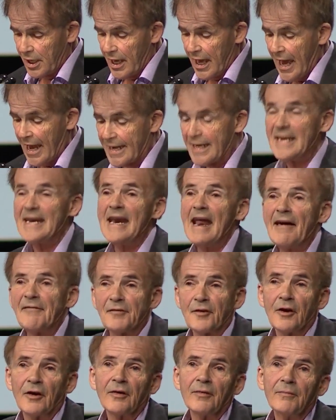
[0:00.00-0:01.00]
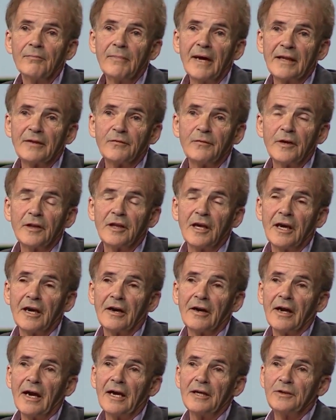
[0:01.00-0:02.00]
had never met with
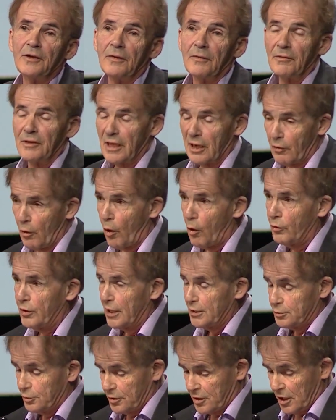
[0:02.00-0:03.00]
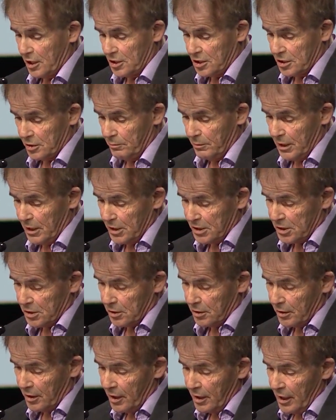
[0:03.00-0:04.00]
their own education
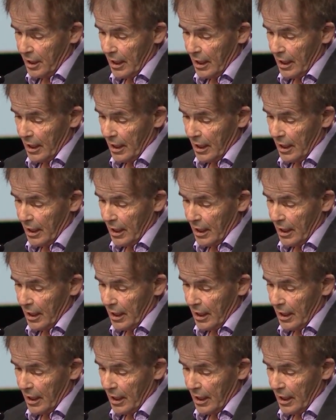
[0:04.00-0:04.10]
minister,